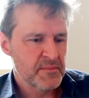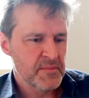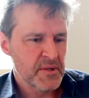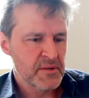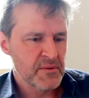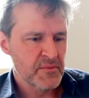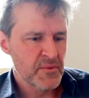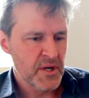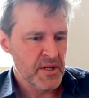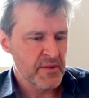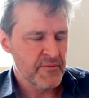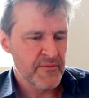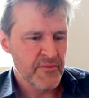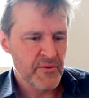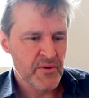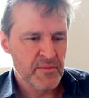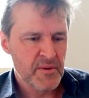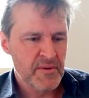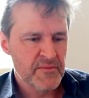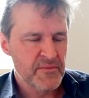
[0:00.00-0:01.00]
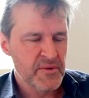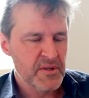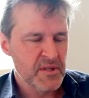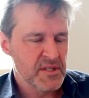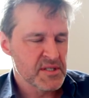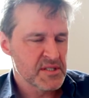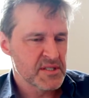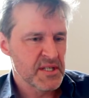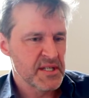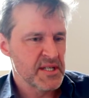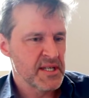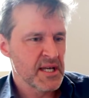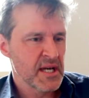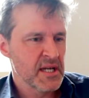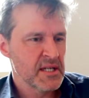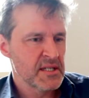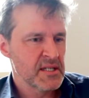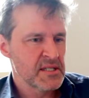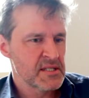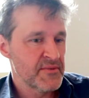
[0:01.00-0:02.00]
been writing film, I've realised that you
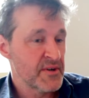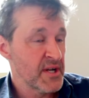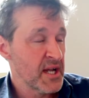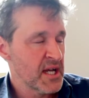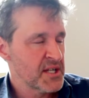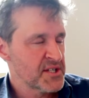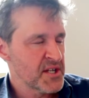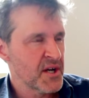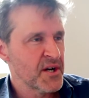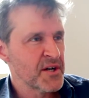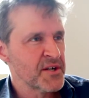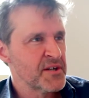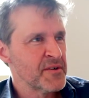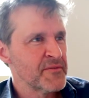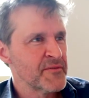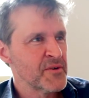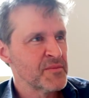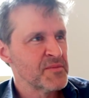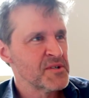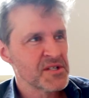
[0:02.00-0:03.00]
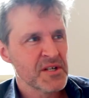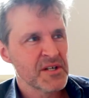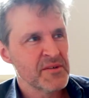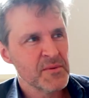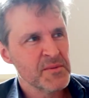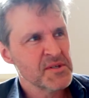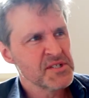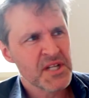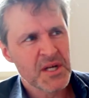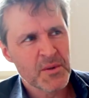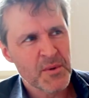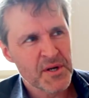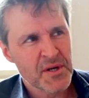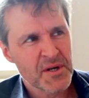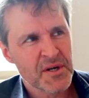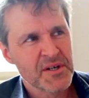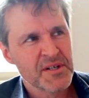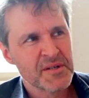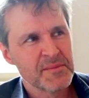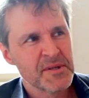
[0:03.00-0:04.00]
can't. It's very hard to hide in a film. There's kind of almost nowhere to
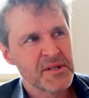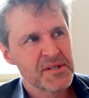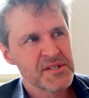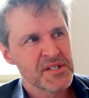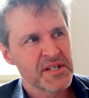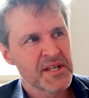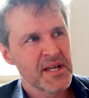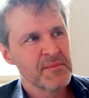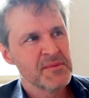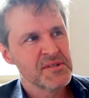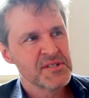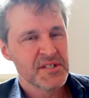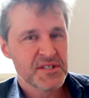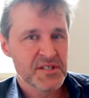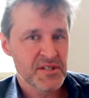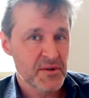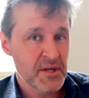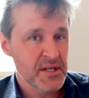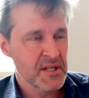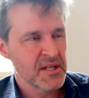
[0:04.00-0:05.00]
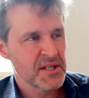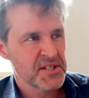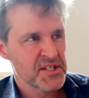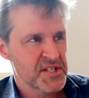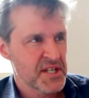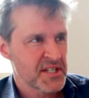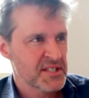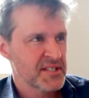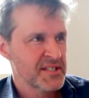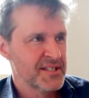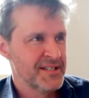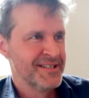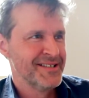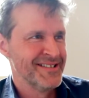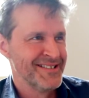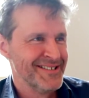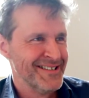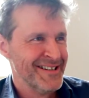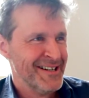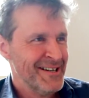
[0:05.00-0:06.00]
hide, because the camera's such a great lie detector.
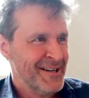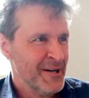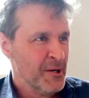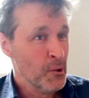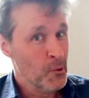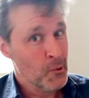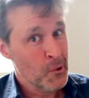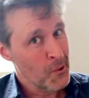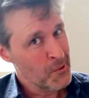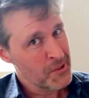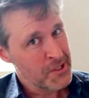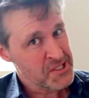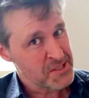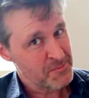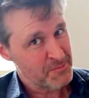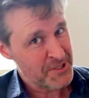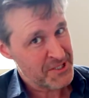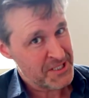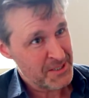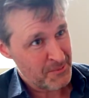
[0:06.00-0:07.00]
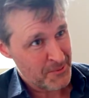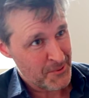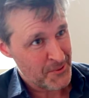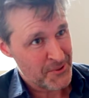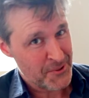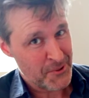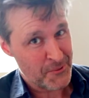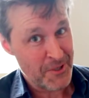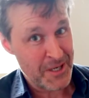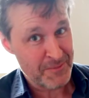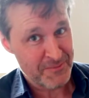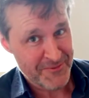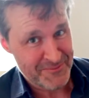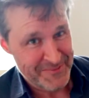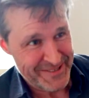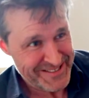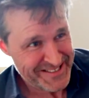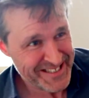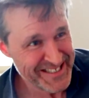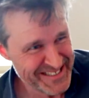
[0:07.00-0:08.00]
Although it hasn't picked up a lot of the crap I've
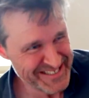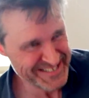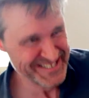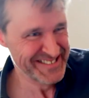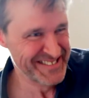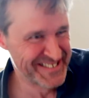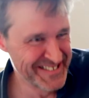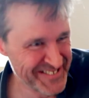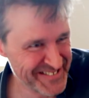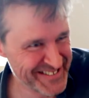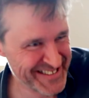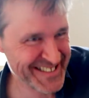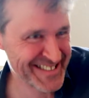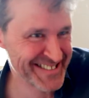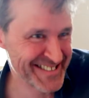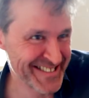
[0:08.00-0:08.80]
been talking